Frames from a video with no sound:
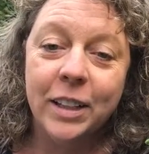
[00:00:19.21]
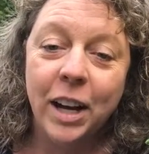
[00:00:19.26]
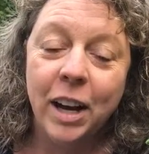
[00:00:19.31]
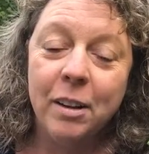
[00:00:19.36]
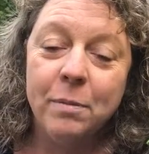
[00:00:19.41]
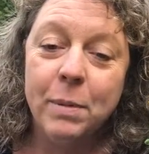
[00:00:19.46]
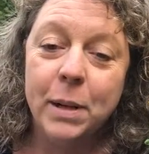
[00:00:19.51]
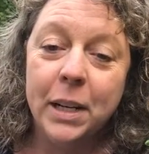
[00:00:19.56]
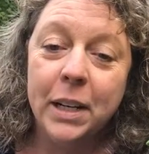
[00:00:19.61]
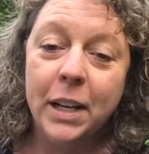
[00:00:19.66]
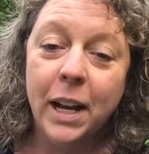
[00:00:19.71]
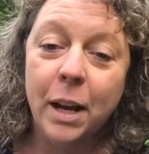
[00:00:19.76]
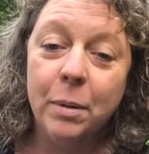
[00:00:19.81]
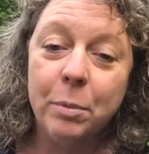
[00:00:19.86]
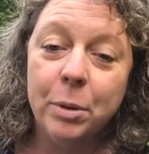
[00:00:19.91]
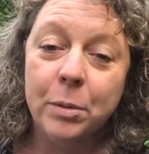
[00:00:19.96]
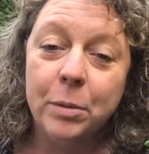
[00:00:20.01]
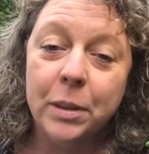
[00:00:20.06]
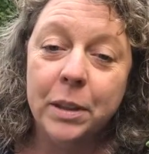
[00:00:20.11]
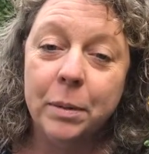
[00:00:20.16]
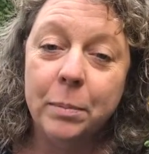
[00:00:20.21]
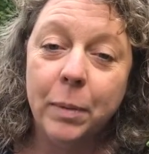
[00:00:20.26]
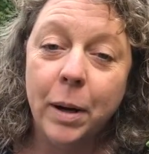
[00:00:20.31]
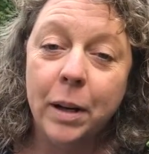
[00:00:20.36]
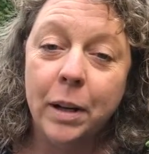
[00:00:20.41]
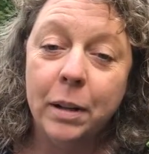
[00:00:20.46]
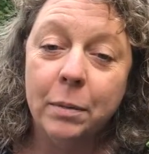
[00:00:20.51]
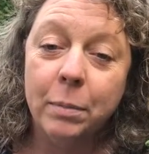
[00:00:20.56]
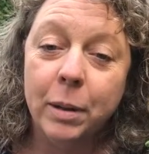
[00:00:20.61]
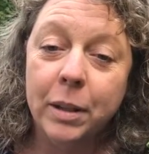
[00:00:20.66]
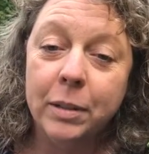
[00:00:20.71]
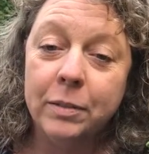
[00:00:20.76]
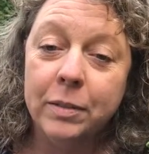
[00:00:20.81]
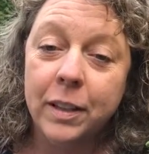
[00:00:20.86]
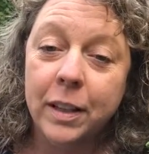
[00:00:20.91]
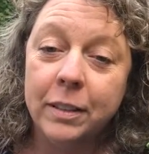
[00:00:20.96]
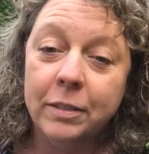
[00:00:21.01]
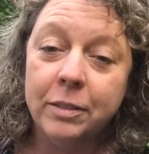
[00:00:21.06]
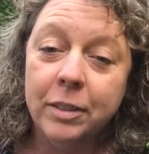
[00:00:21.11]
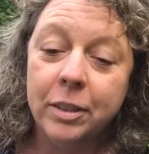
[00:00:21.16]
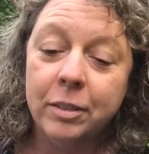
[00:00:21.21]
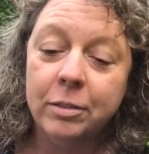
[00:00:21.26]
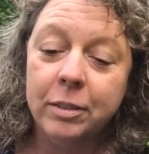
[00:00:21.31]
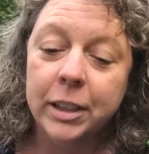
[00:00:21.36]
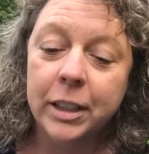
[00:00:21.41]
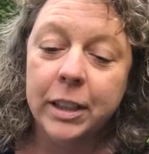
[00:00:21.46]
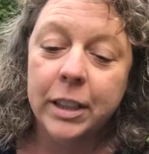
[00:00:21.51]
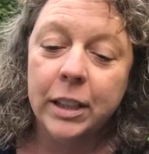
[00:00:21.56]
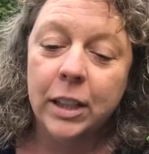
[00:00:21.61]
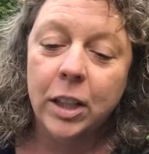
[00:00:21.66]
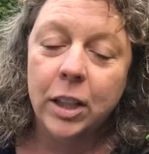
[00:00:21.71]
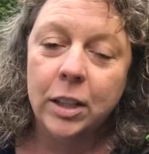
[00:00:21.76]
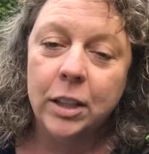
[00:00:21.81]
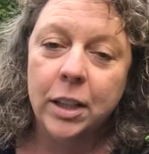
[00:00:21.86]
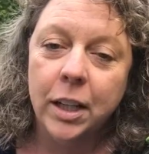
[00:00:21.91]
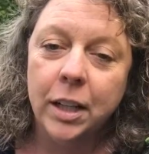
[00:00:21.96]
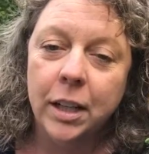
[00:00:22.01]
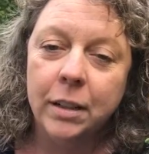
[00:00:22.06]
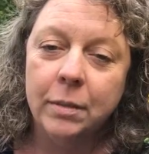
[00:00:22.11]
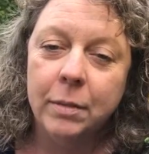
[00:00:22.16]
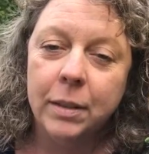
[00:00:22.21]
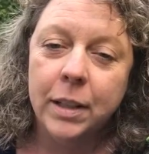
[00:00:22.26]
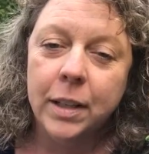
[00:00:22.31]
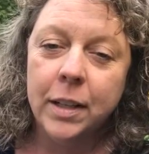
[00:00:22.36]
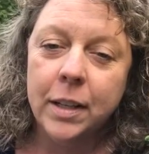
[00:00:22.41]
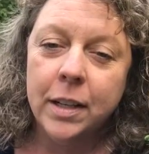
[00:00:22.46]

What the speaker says: I've been enamored with the monarch butterfly for a really long time.